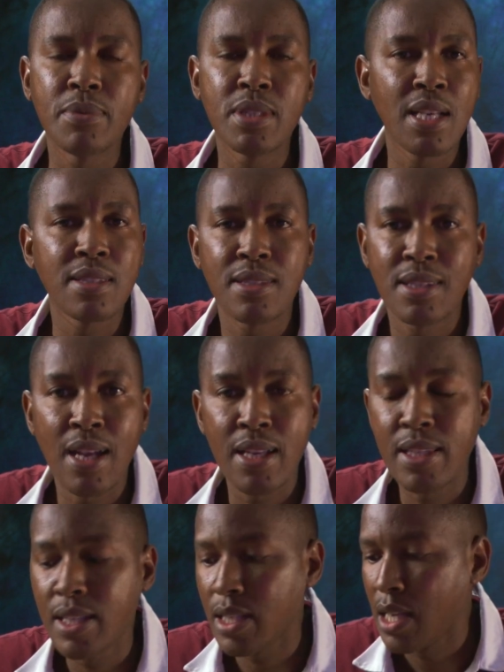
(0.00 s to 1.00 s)
just
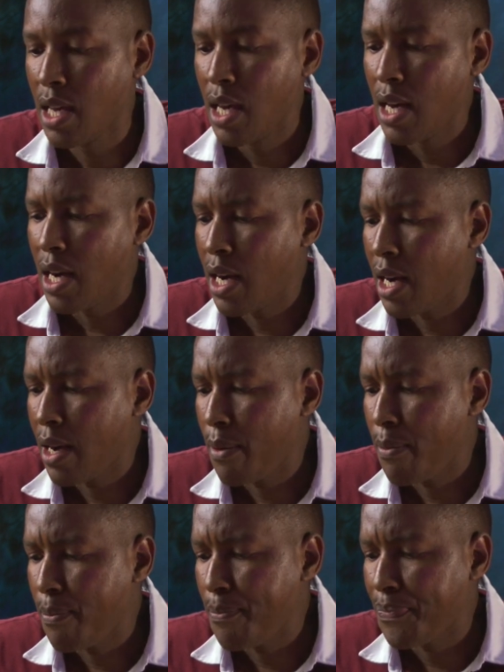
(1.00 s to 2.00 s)
dying.
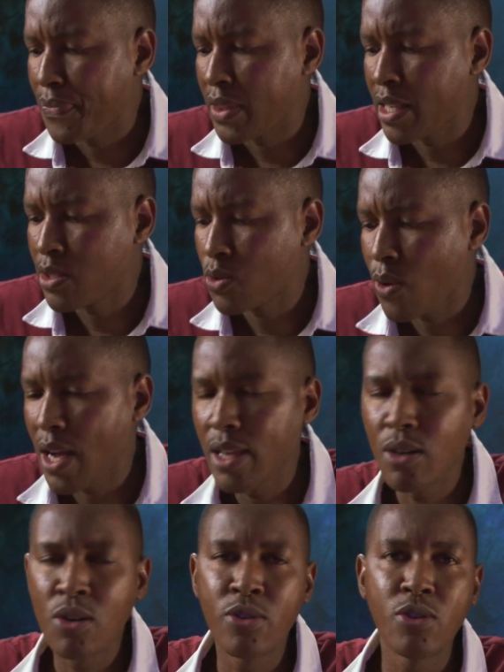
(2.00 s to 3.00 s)
That's
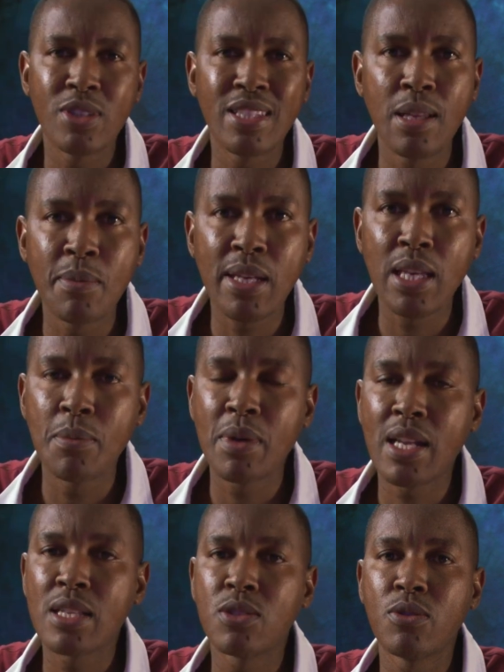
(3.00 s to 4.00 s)
why on your cinema
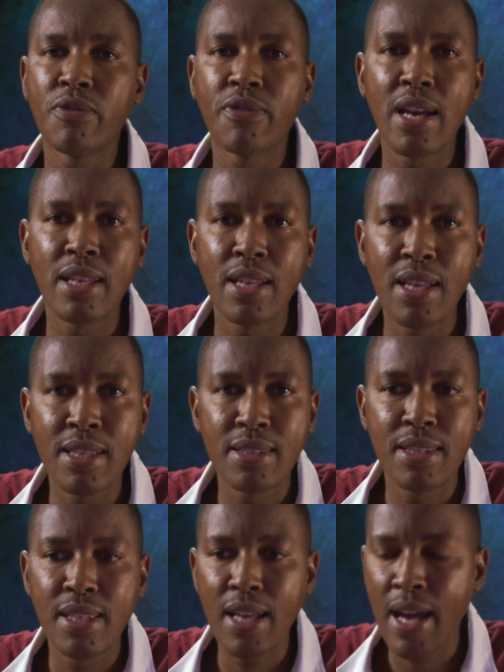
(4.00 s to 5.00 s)
cameras you find
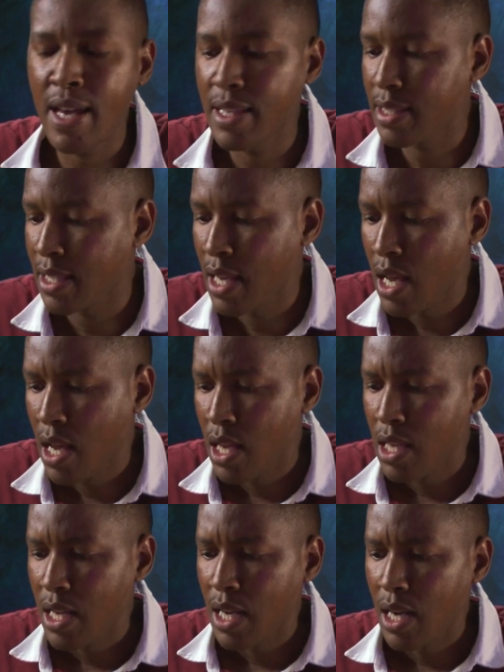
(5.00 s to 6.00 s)
SDIs.
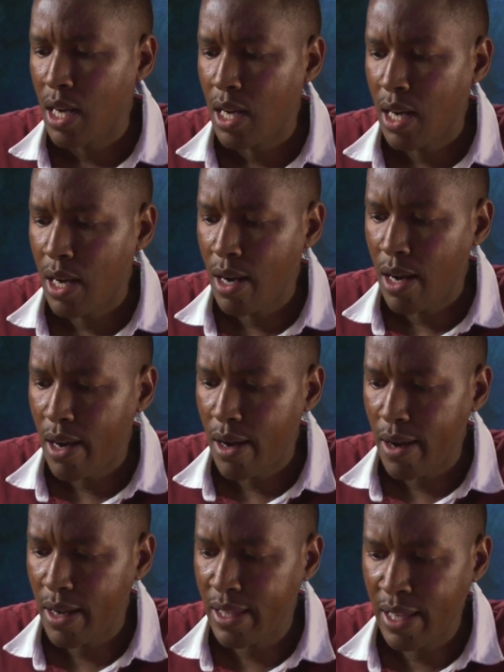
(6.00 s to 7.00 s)

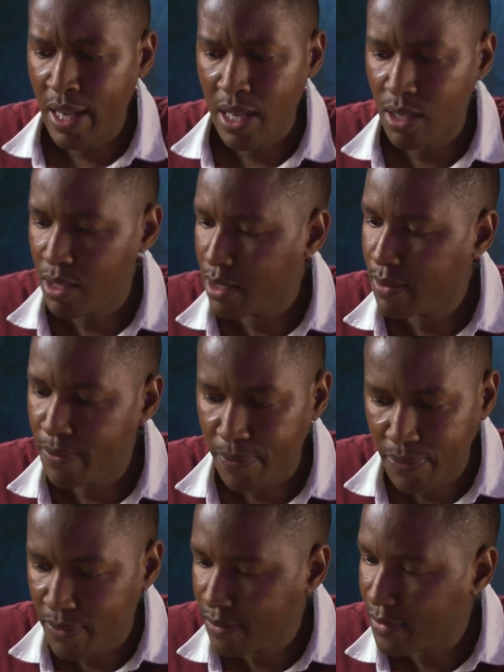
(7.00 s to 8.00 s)
Yeah.
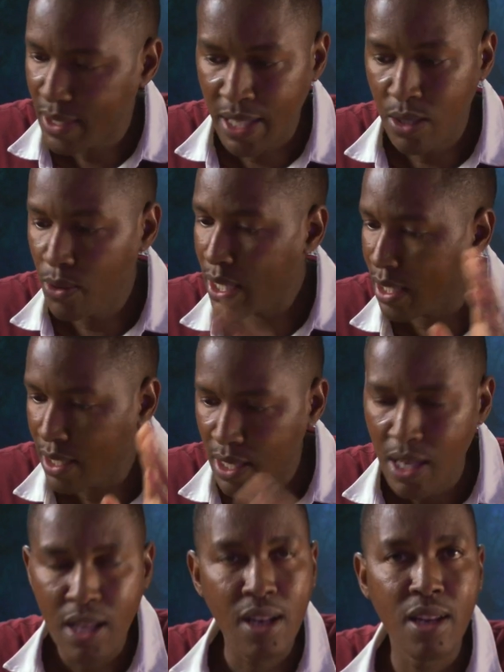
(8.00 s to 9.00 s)
Anyway,
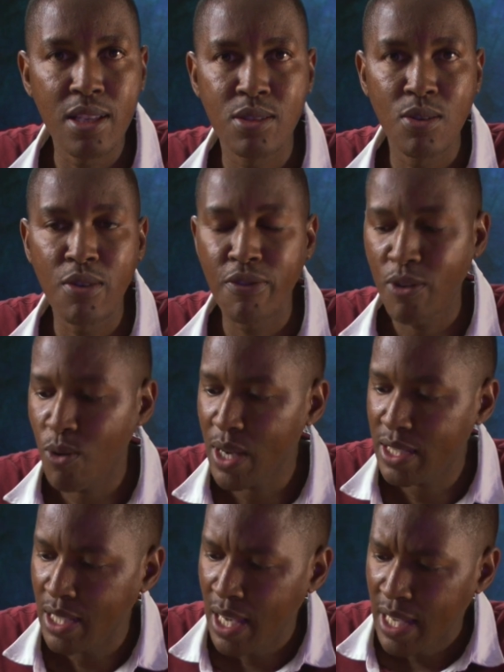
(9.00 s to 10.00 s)
let's go forward.